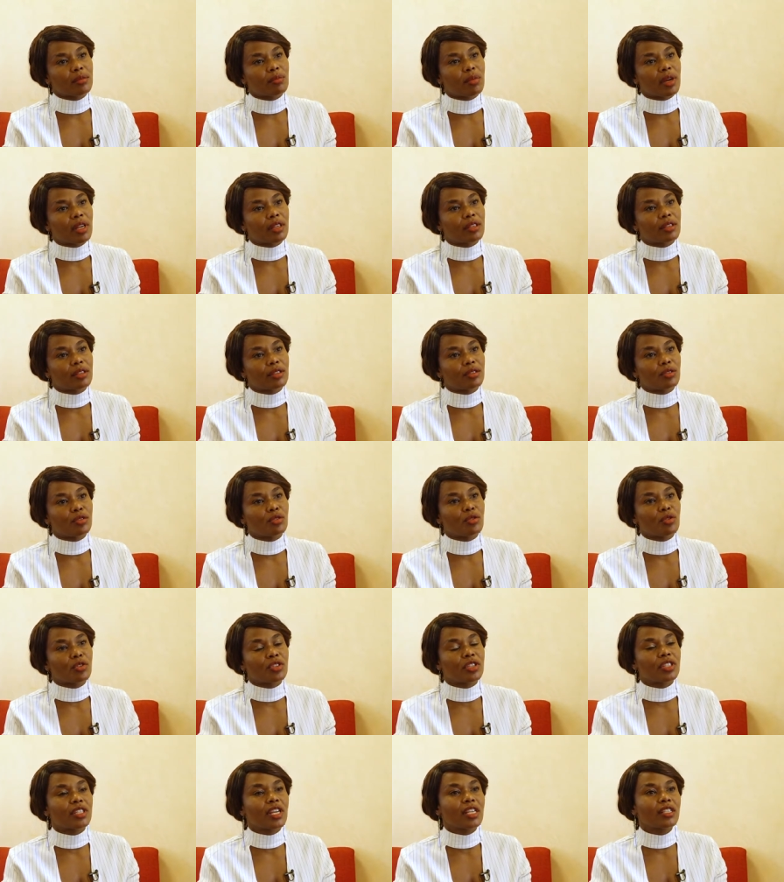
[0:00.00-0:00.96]
but, you know,
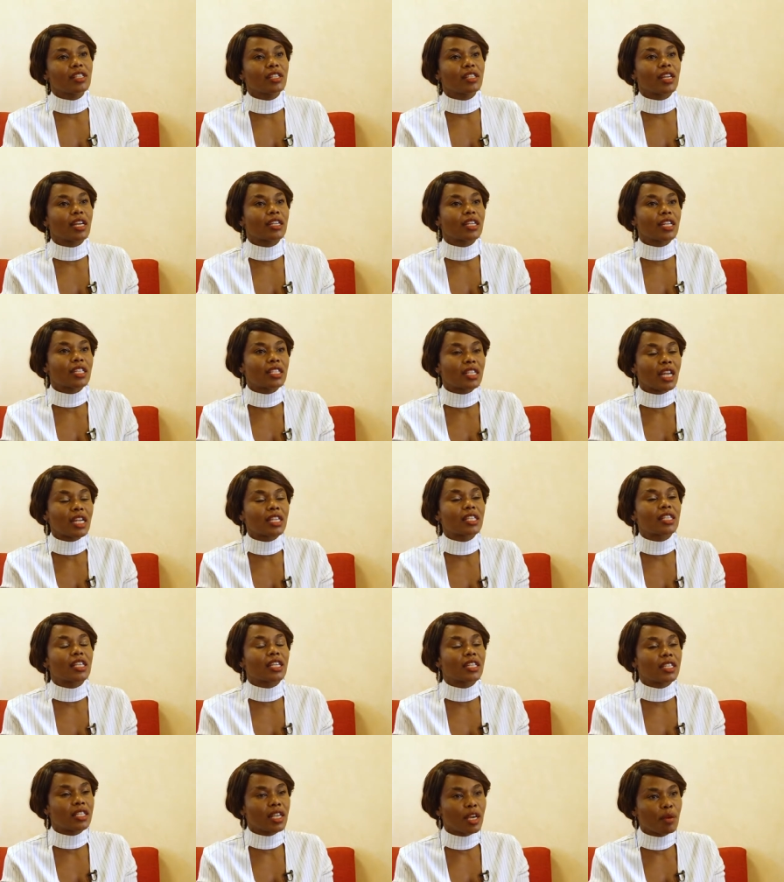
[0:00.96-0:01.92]
she doesn't understand
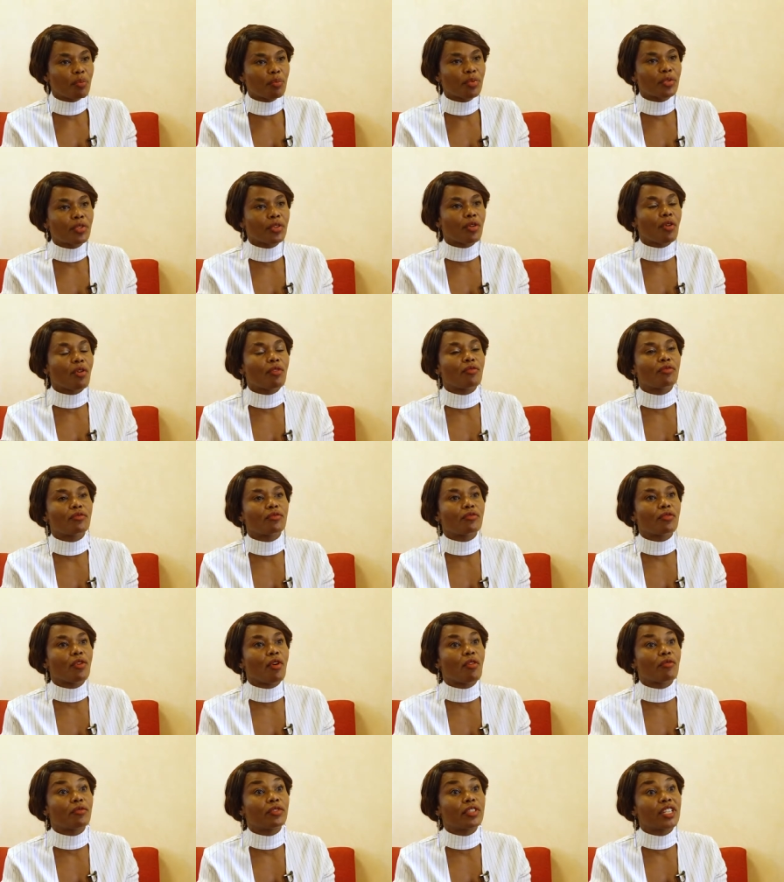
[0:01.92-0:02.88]
the depth
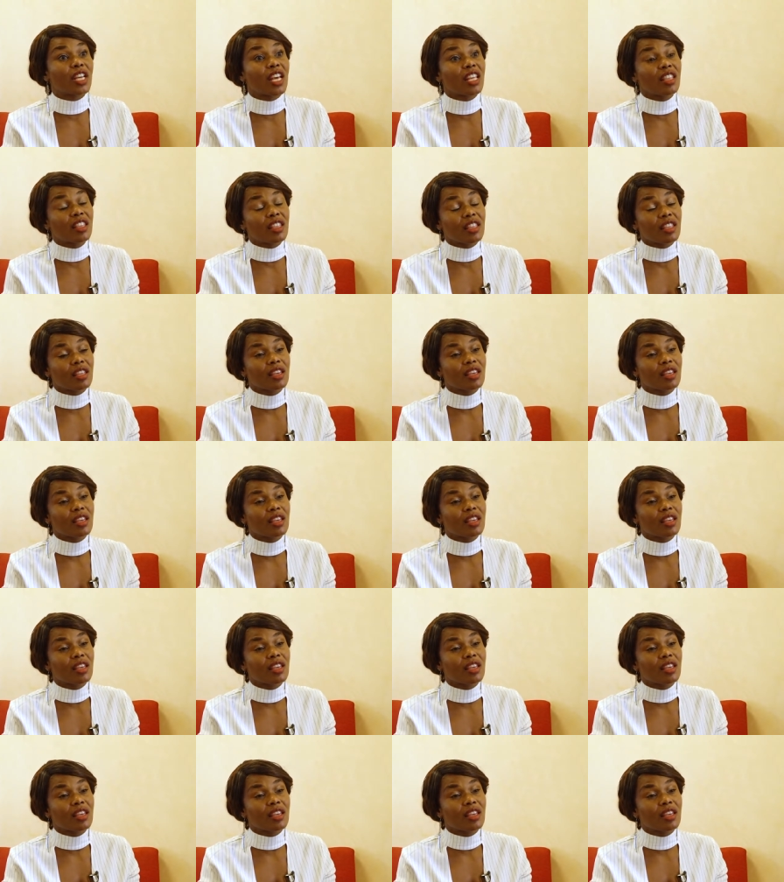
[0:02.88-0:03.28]
of death